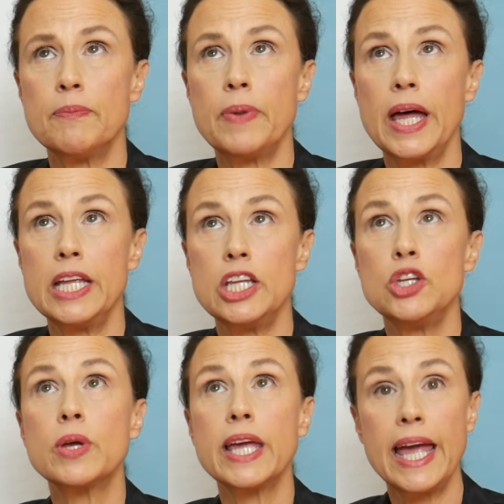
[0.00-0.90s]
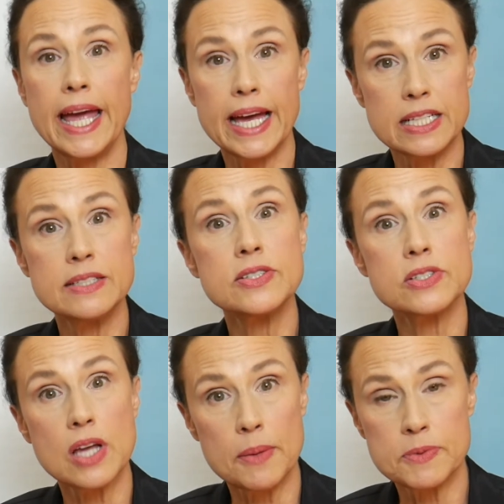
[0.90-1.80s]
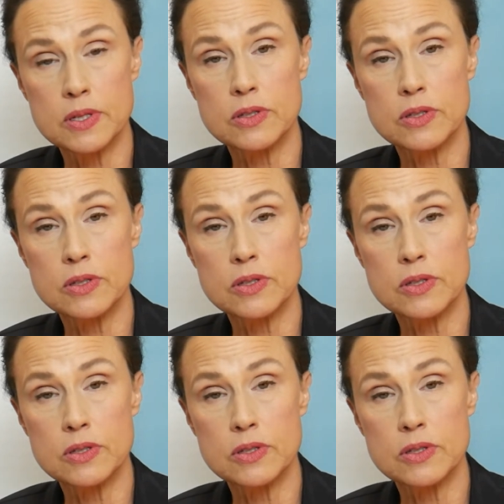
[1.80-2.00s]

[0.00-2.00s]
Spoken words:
but you can stop